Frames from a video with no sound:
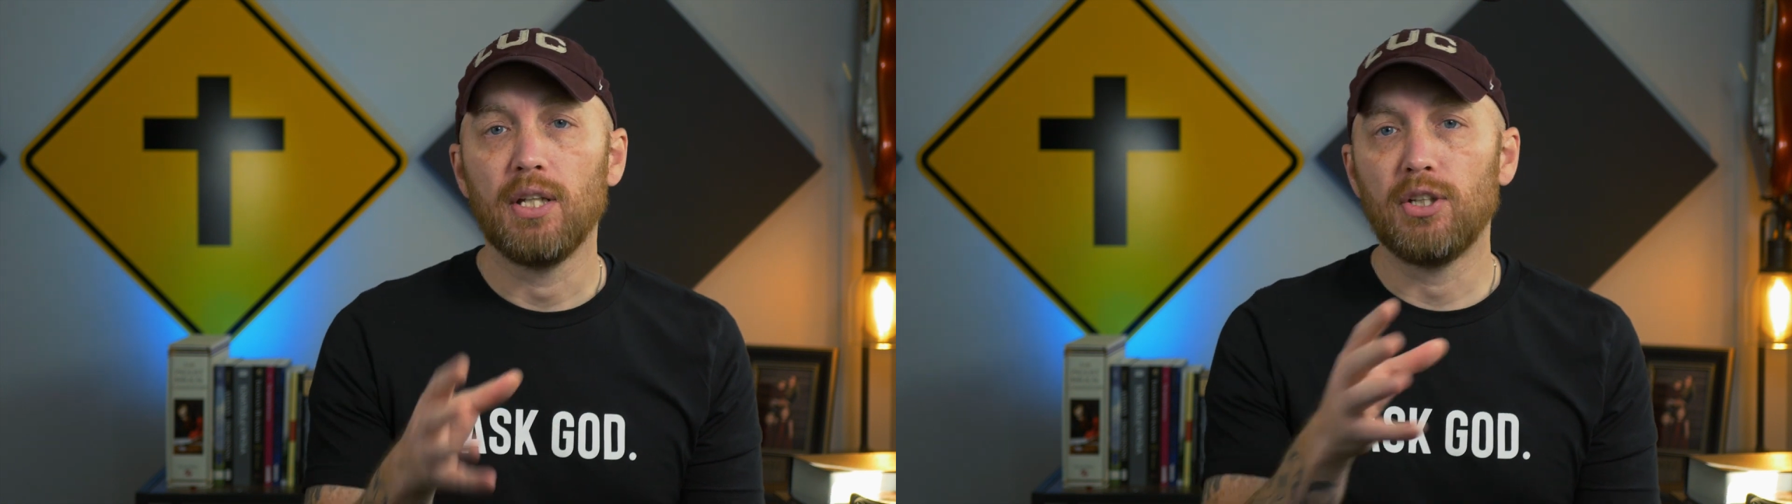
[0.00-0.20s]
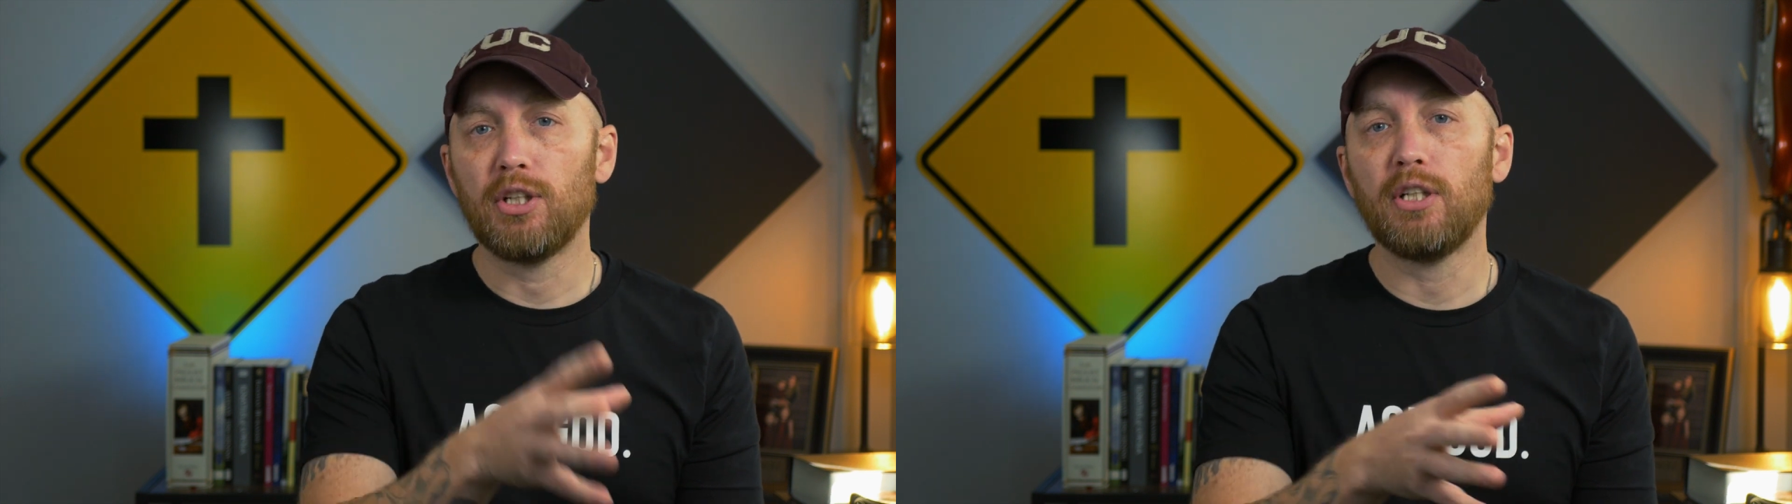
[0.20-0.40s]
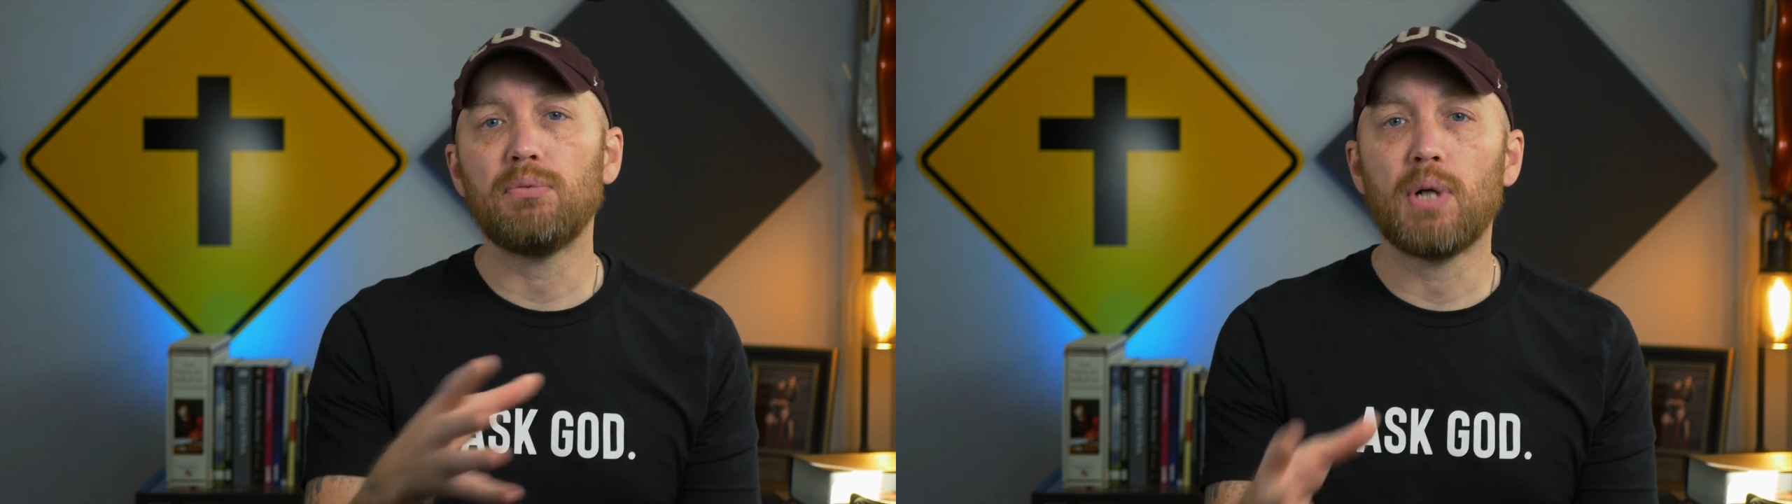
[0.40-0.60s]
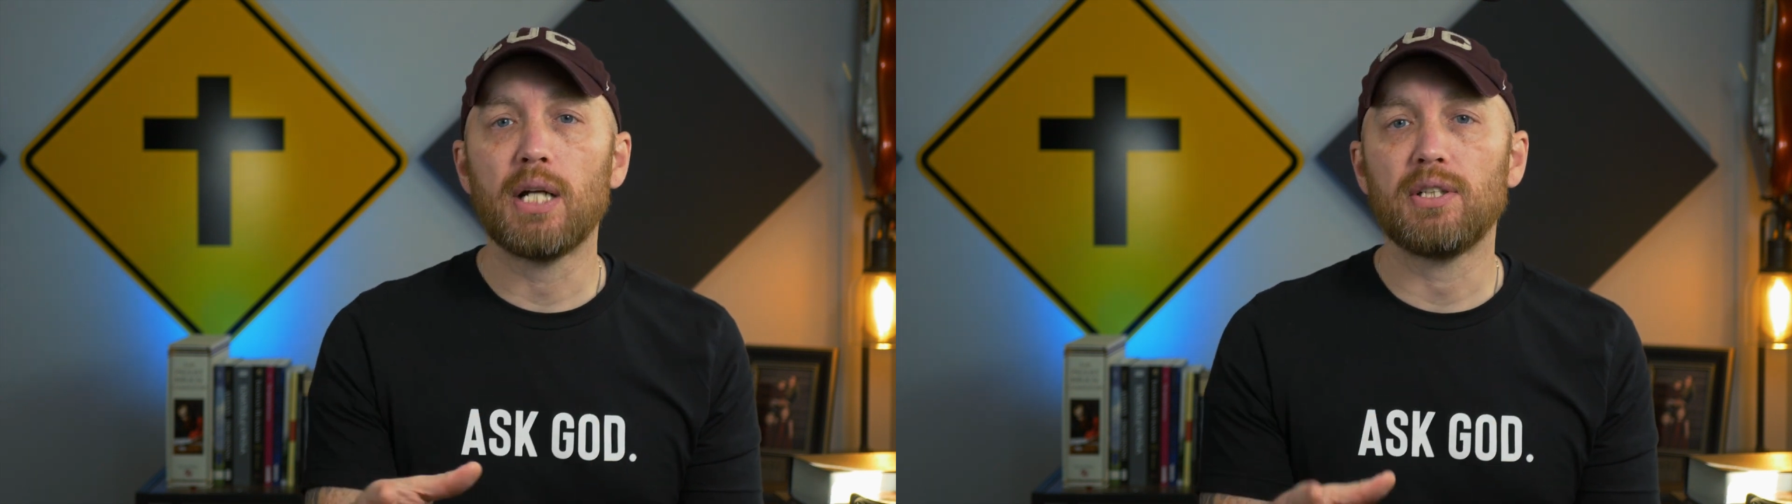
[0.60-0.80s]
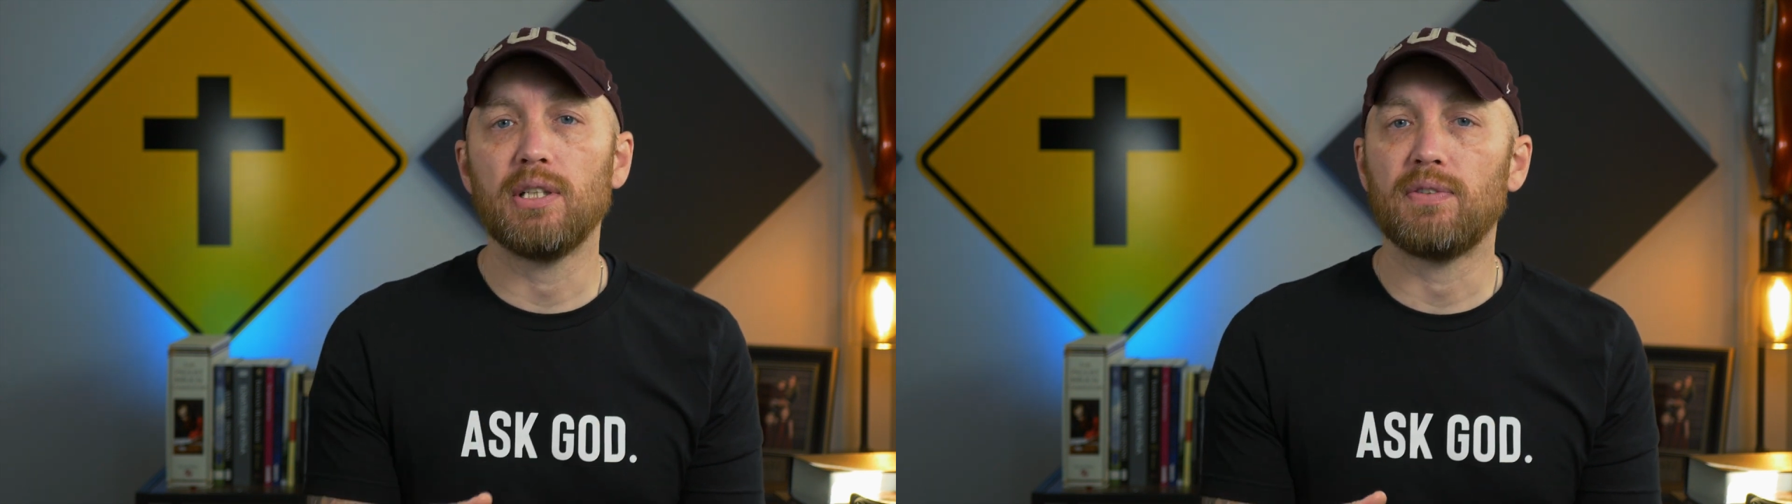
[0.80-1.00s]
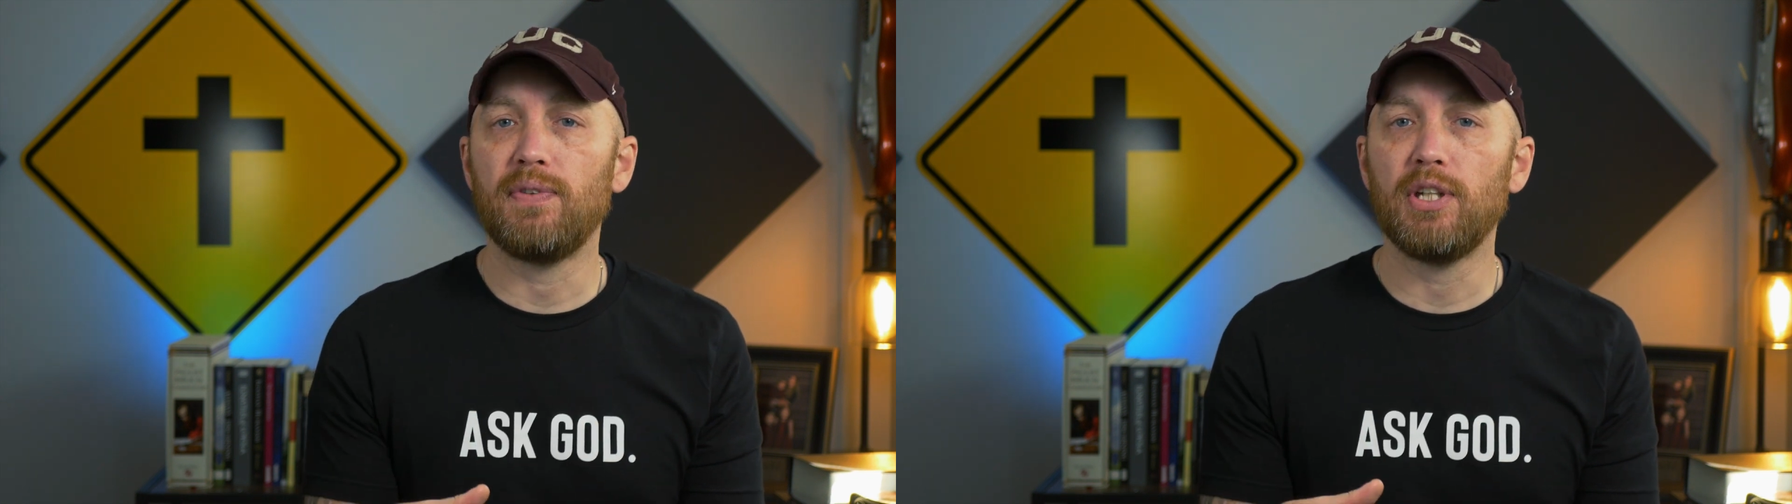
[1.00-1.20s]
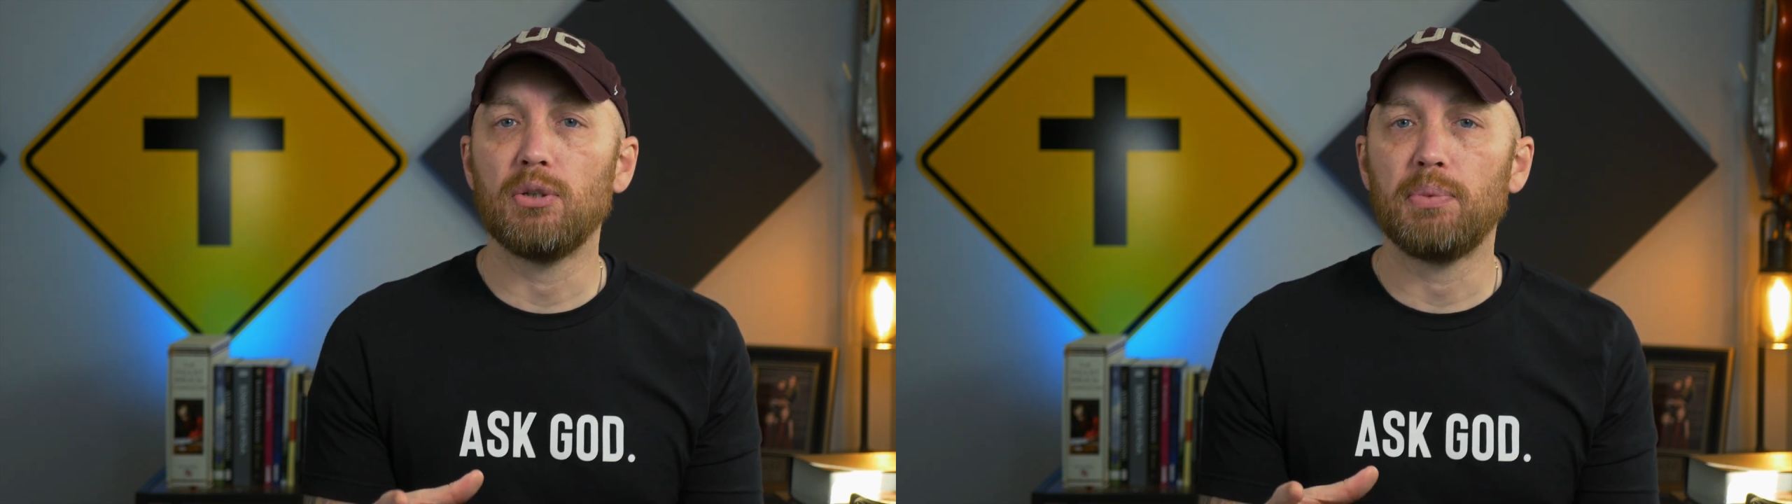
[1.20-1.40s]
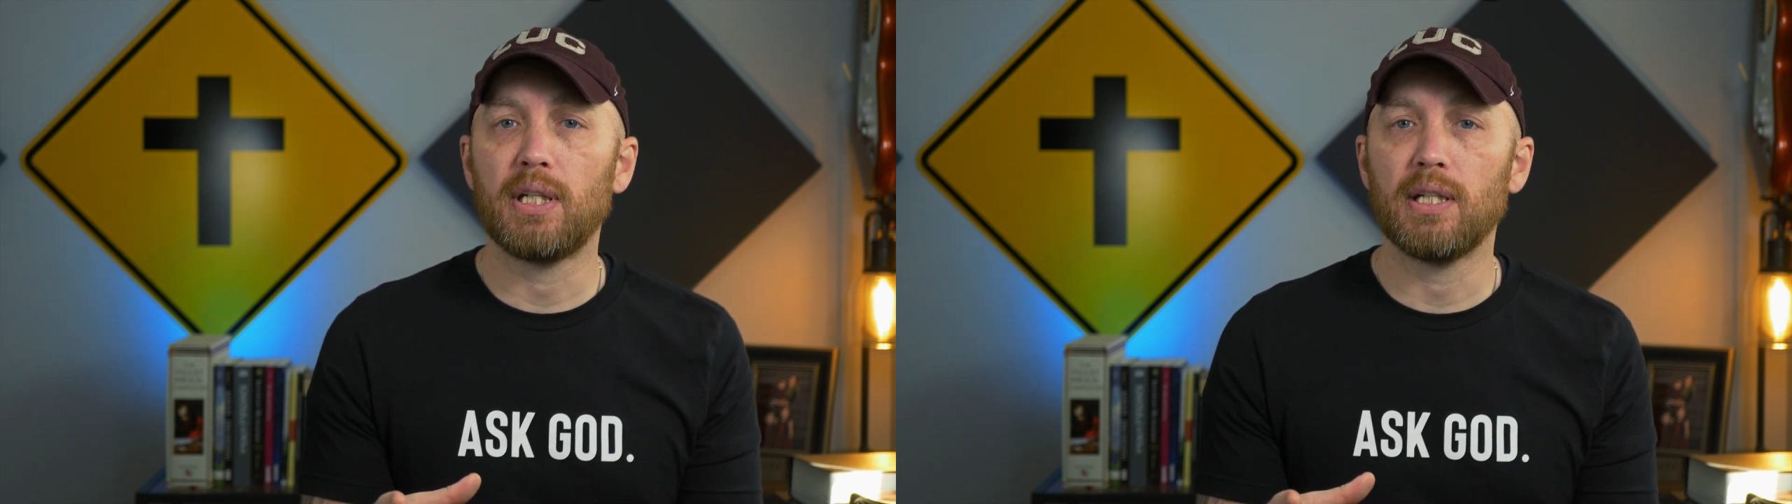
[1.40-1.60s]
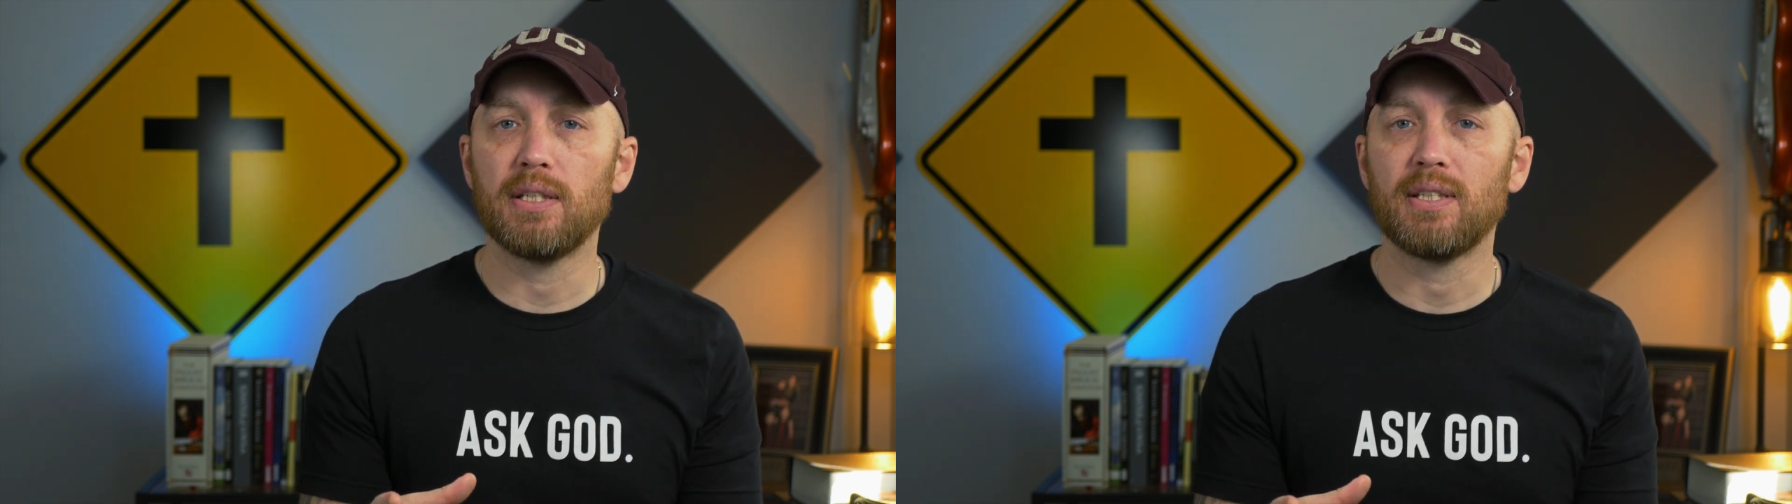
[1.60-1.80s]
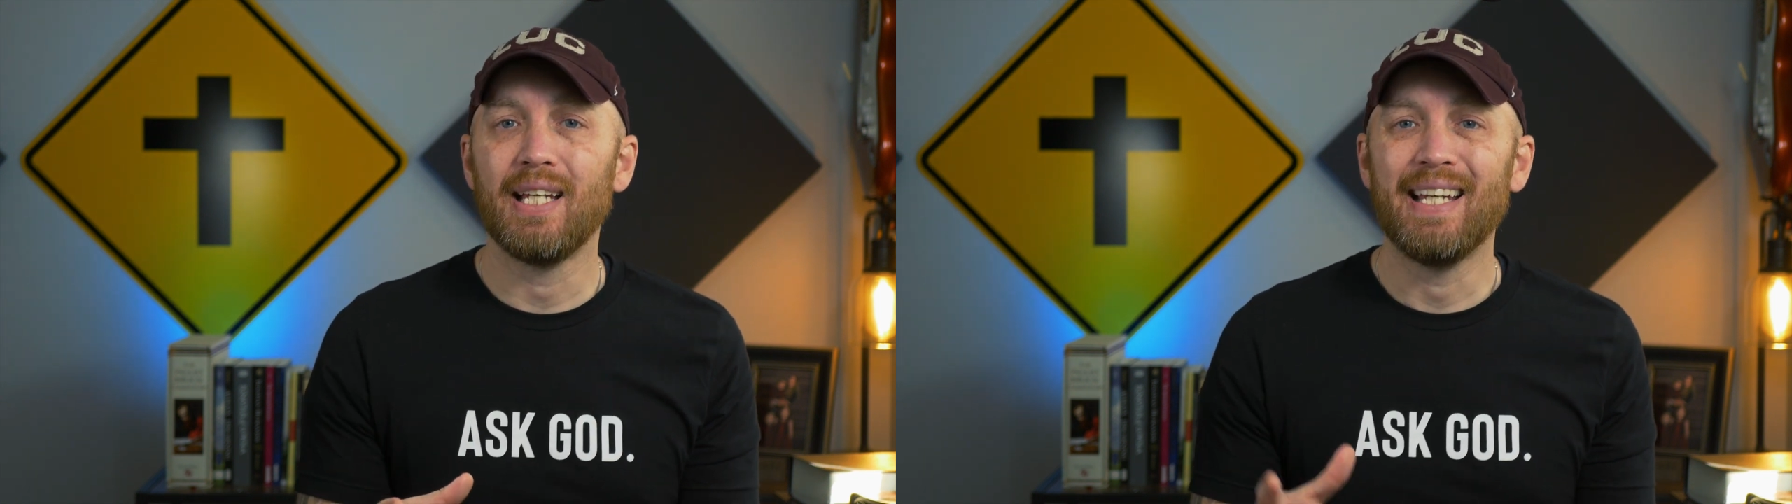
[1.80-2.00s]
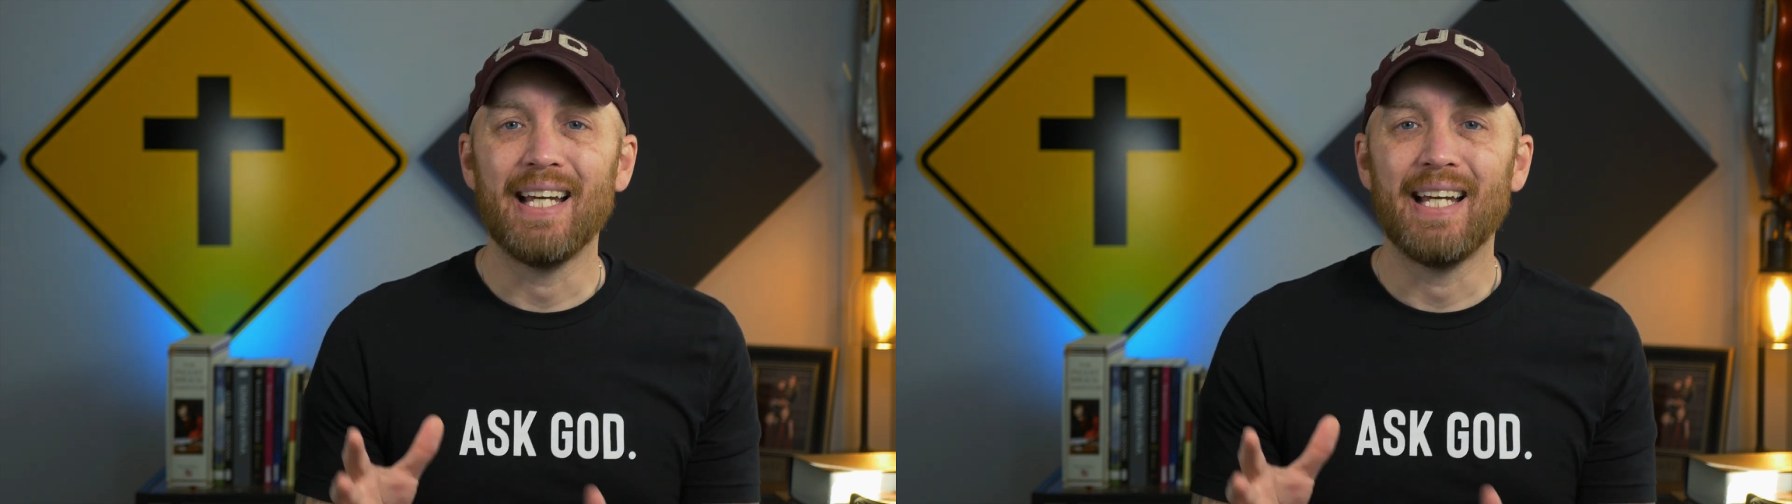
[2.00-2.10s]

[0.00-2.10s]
You're here watching this video because